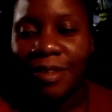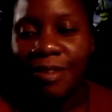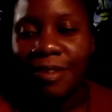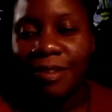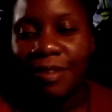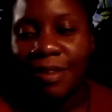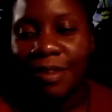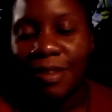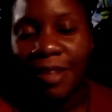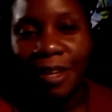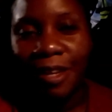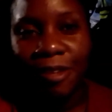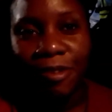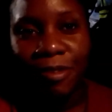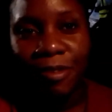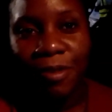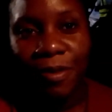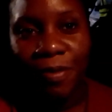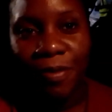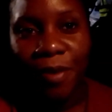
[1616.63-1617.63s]
So thank you
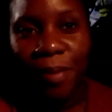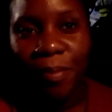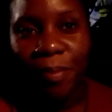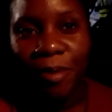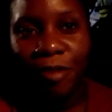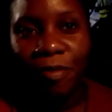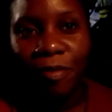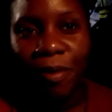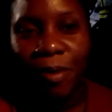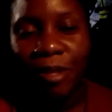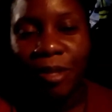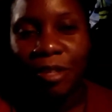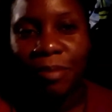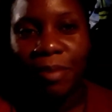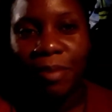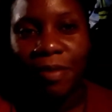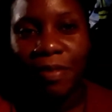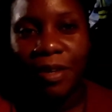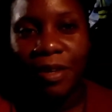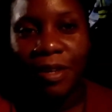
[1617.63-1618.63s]
so very much for watching
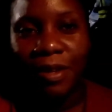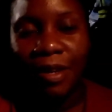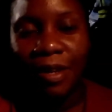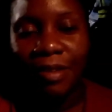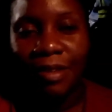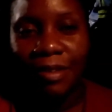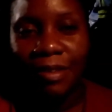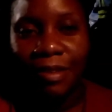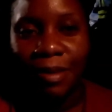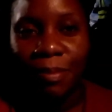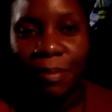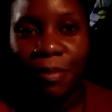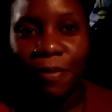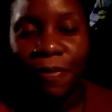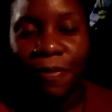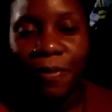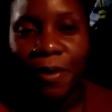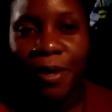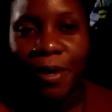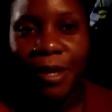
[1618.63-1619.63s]
my video. As I said
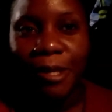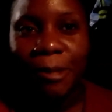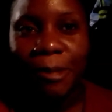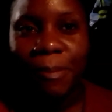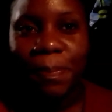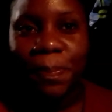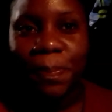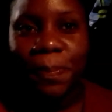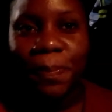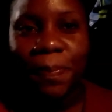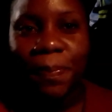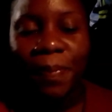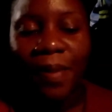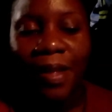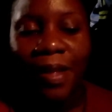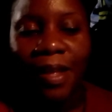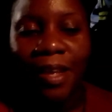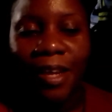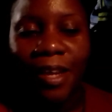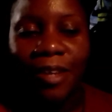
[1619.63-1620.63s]
before,
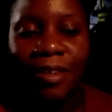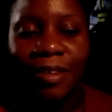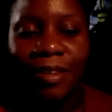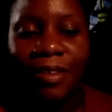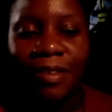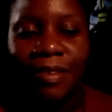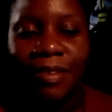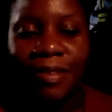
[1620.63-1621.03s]
you know,